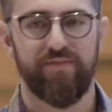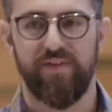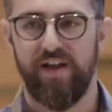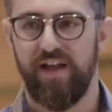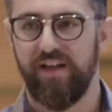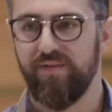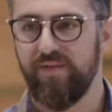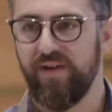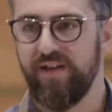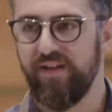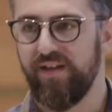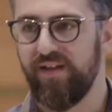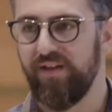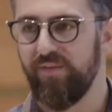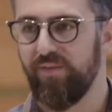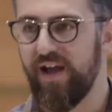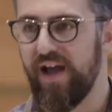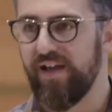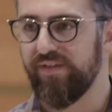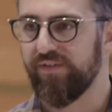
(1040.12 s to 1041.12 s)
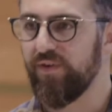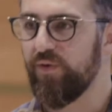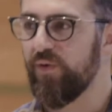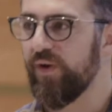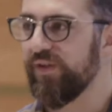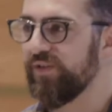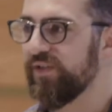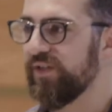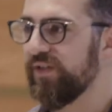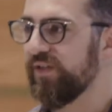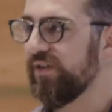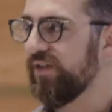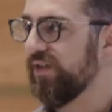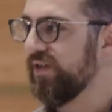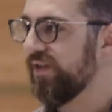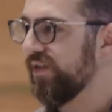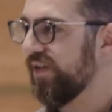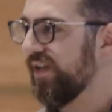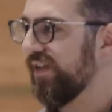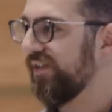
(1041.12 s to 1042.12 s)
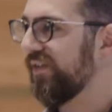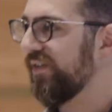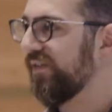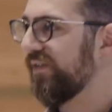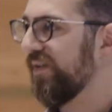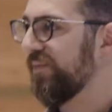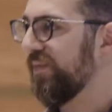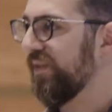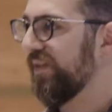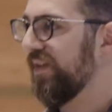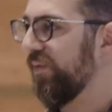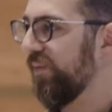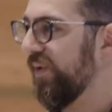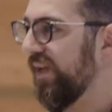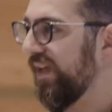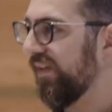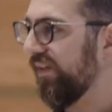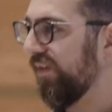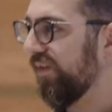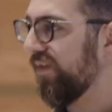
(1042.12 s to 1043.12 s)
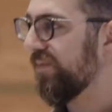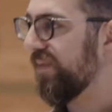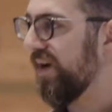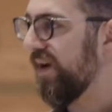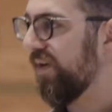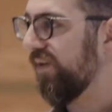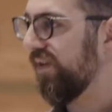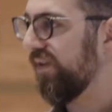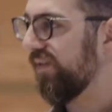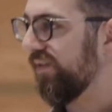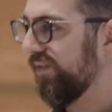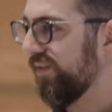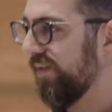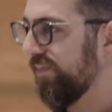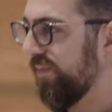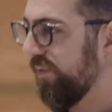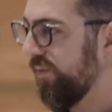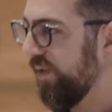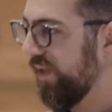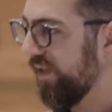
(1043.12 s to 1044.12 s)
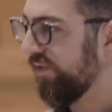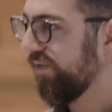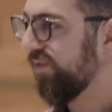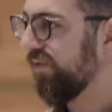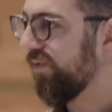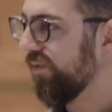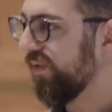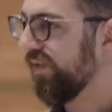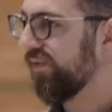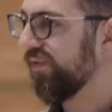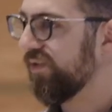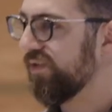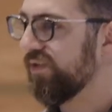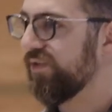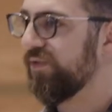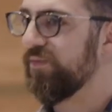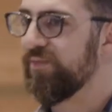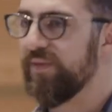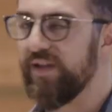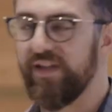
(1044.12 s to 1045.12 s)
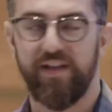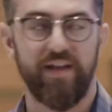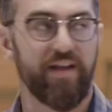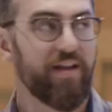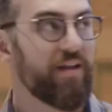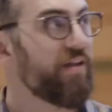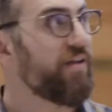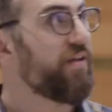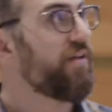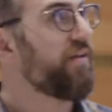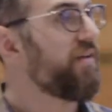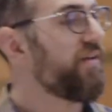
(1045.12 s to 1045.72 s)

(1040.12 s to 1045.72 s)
and evaluate, and ask the question, is this something that we can learn about? Is this something we can do research to mitigate?